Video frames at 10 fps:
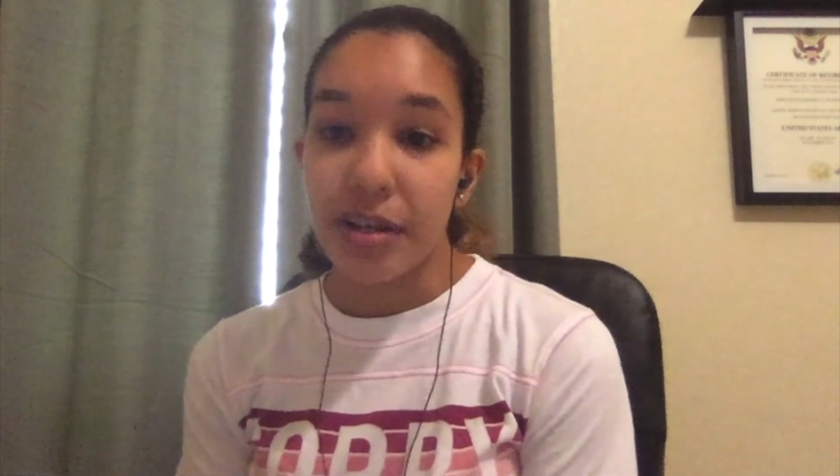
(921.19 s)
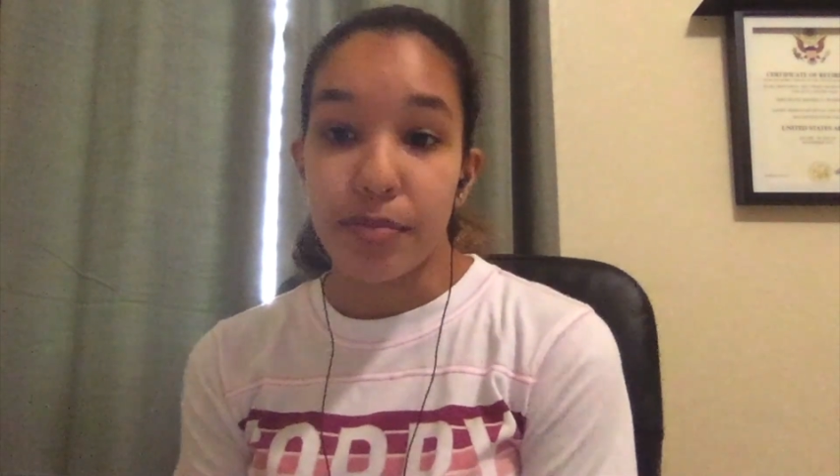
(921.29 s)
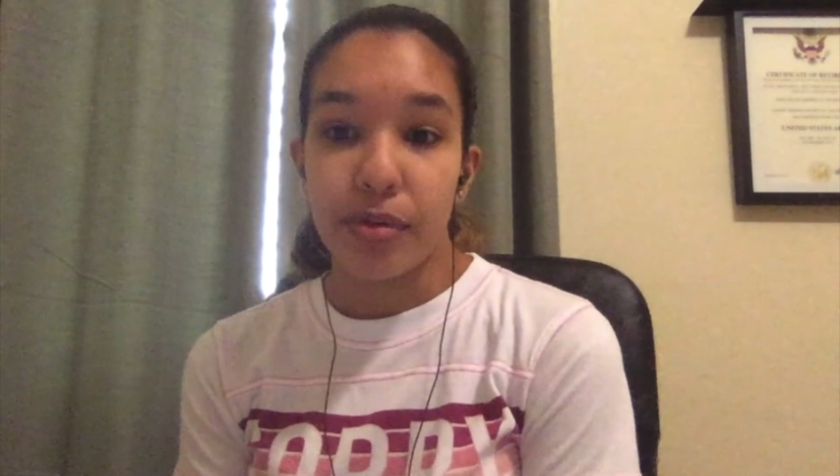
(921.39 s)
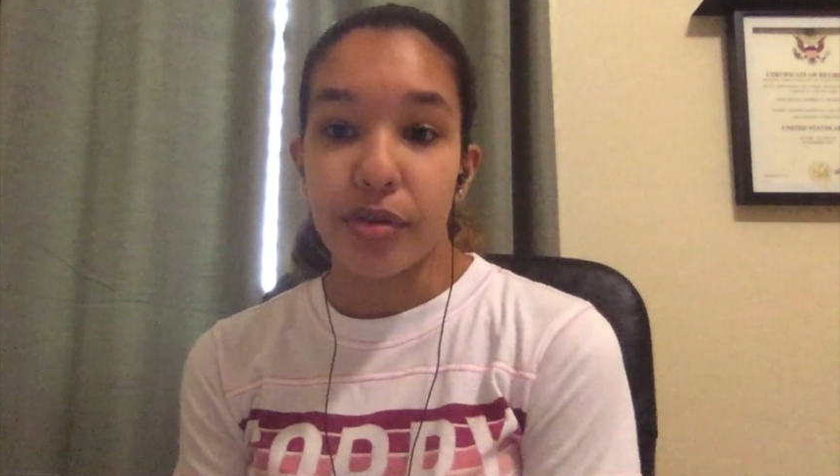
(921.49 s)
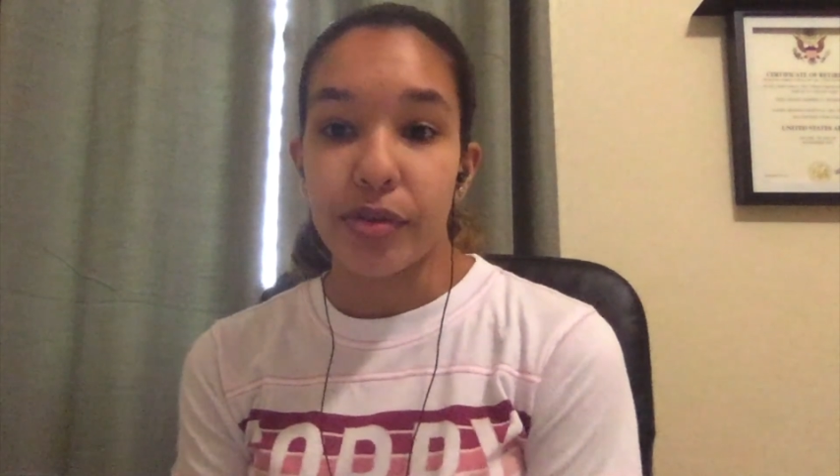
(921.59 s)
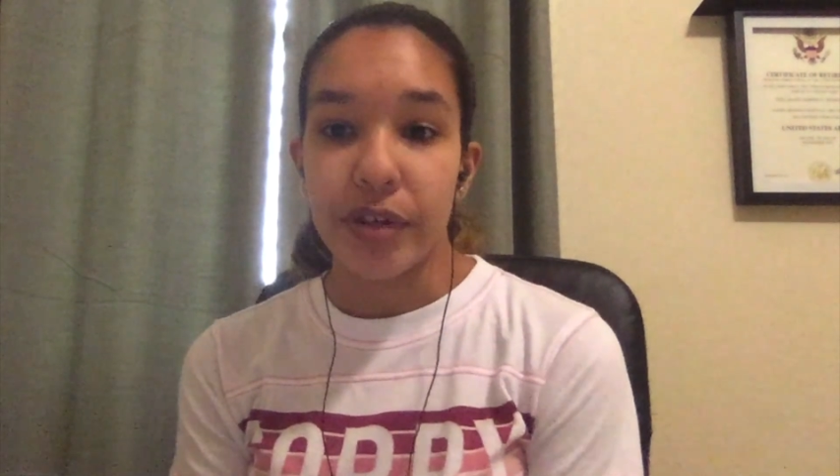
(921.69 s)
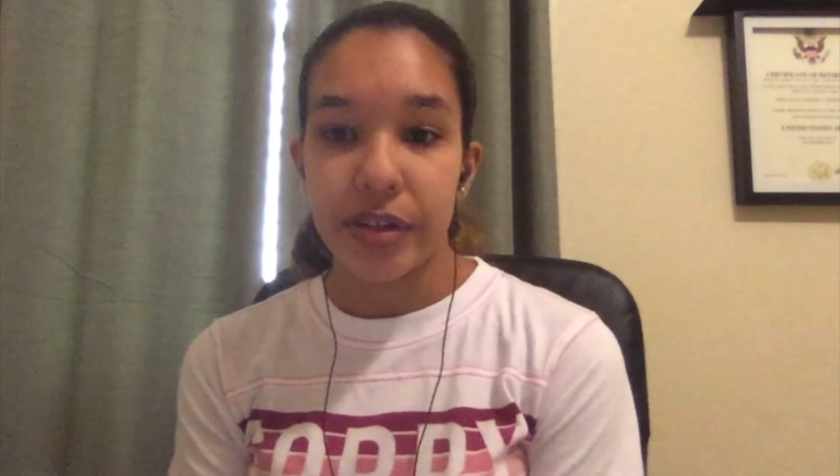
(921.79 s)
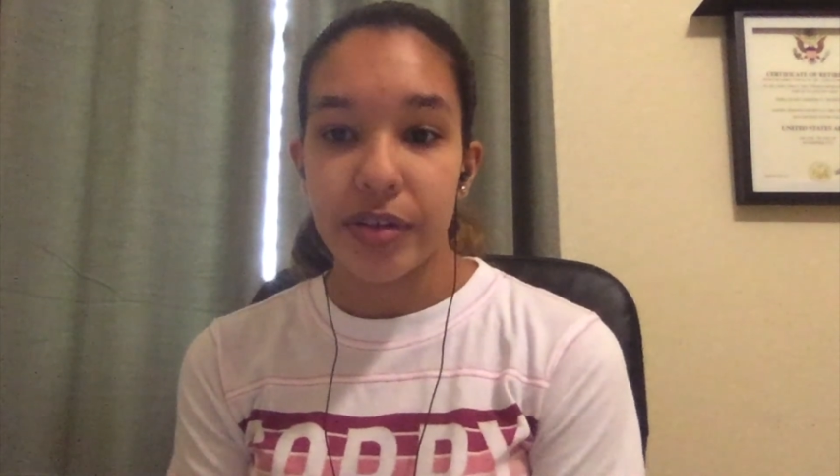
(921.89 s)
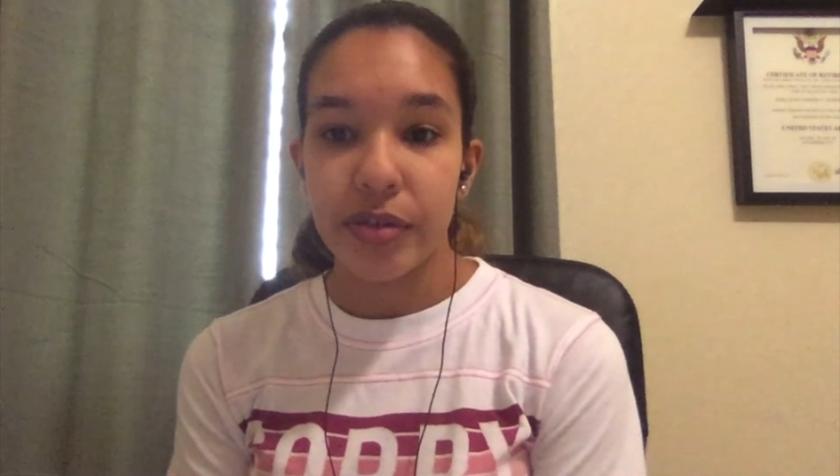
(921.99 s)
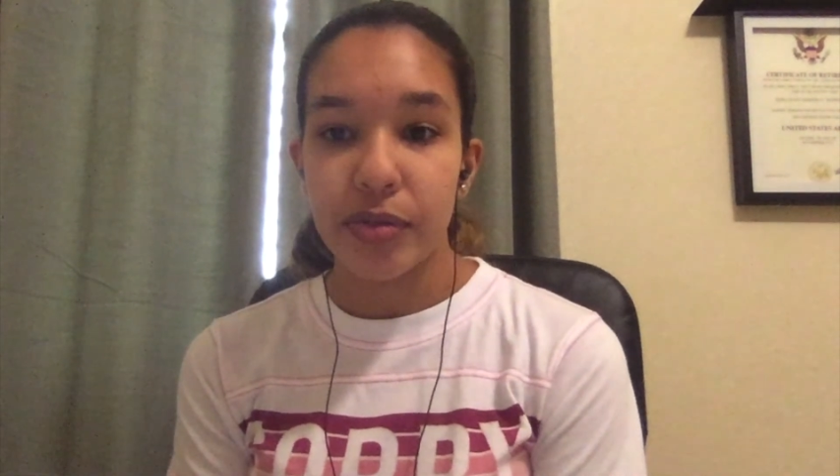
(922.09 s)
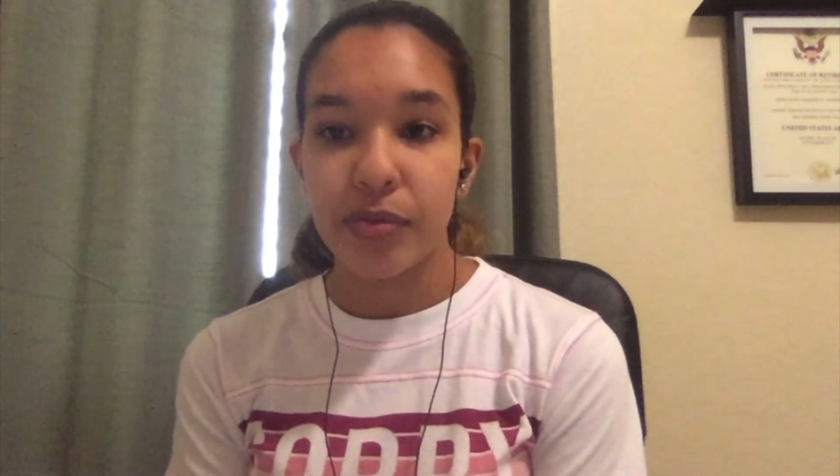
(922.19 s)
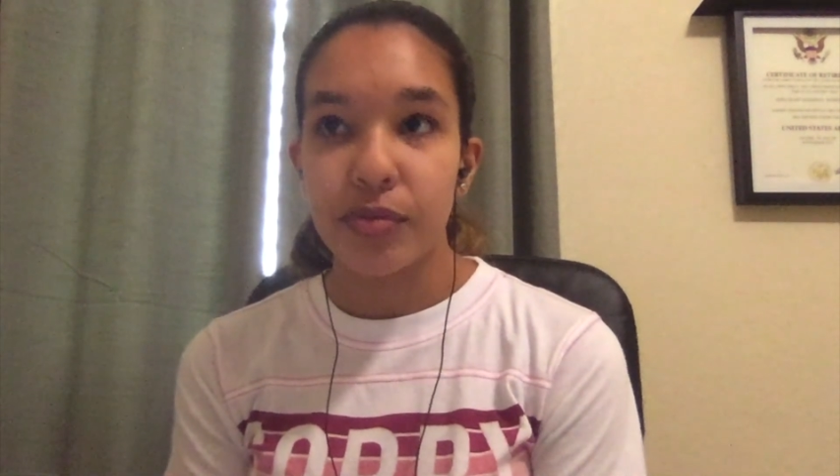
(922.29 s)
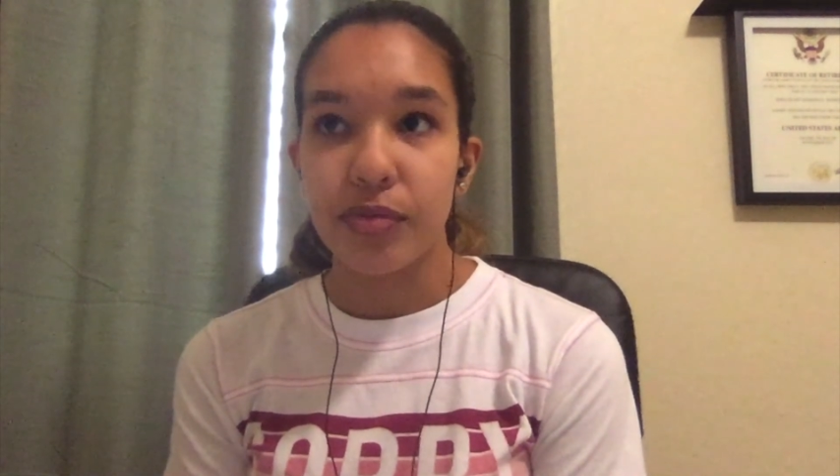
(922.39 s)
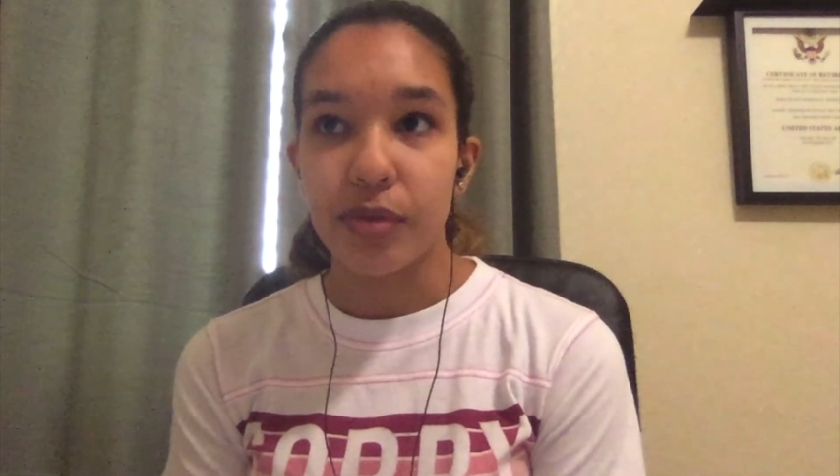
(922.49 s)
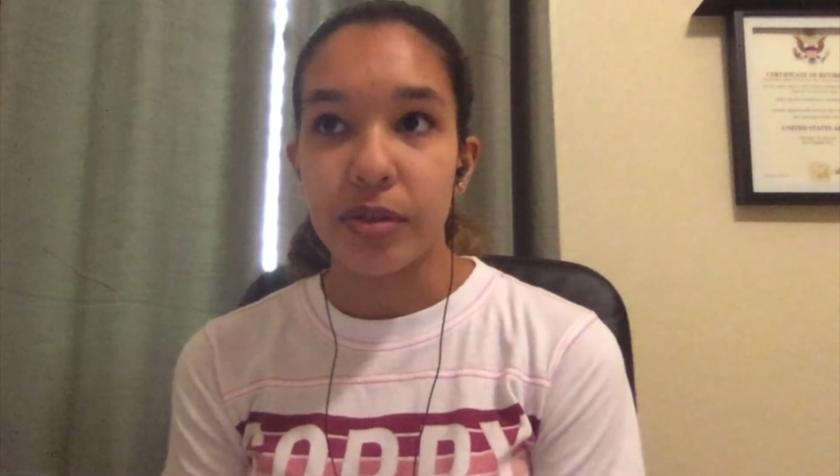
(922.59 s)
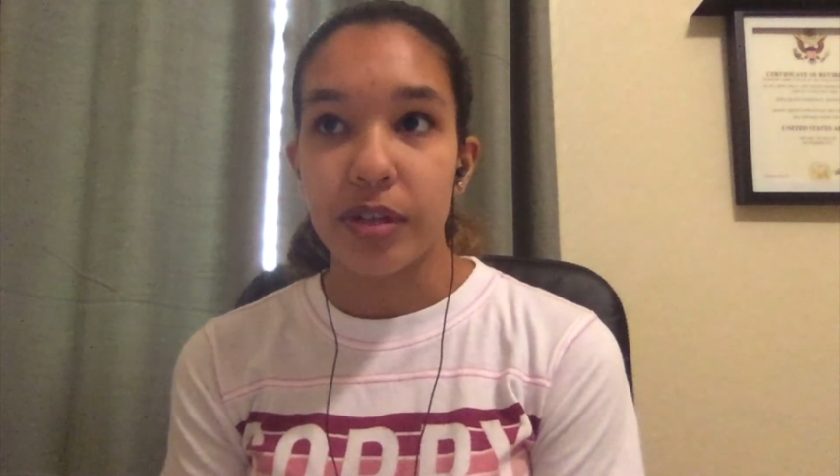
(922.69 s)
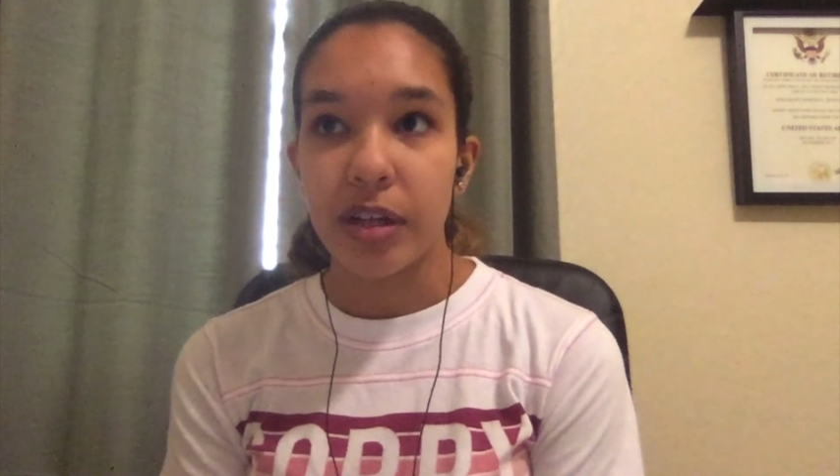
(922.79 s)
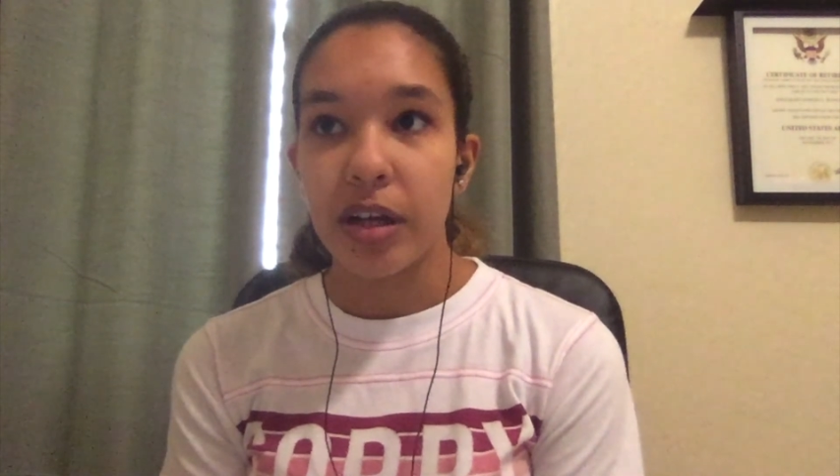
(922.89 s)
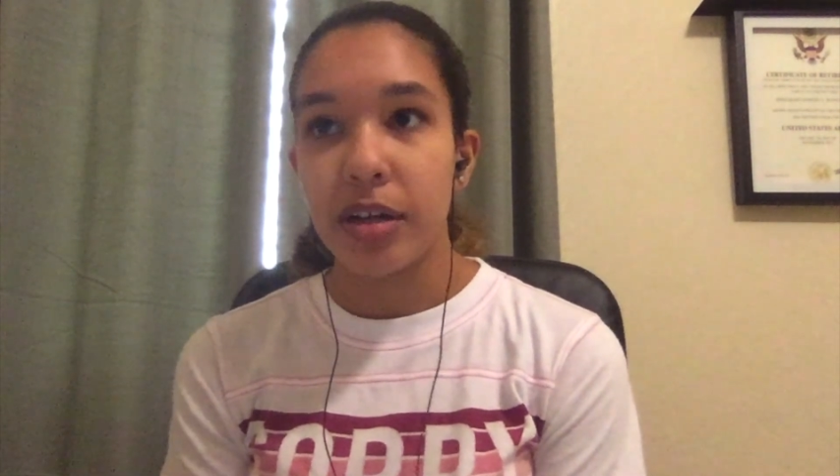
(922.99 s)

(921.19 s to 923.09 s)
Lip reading: in Puerto Rico for